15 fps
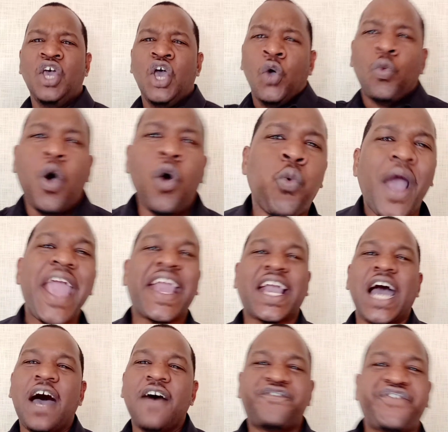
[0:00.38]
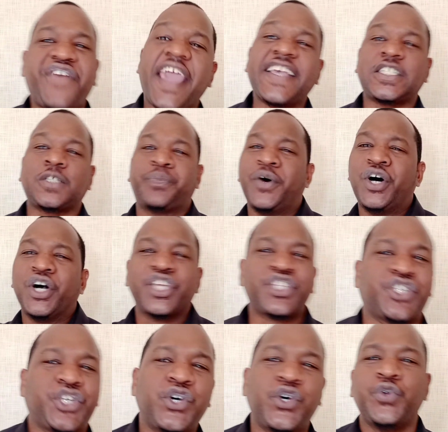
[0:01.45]
Well, wake up,
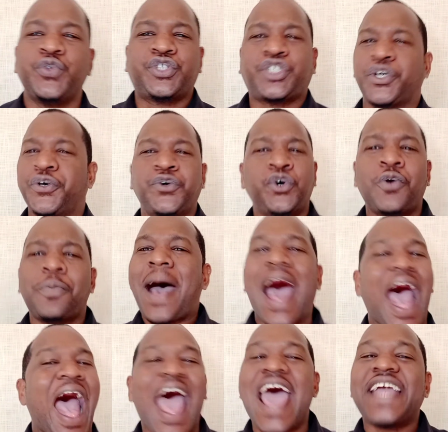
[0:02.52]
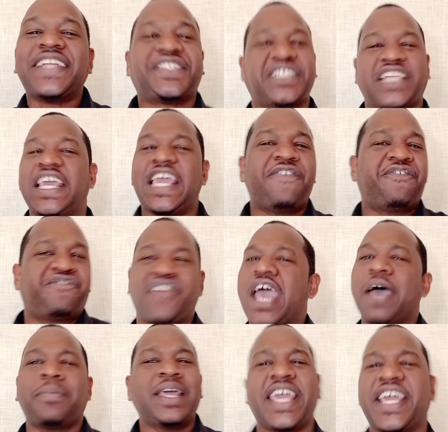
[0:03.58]
Facebook, YouTube, IG,
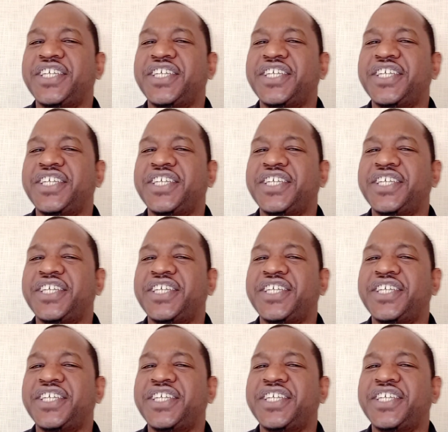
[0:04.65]
family.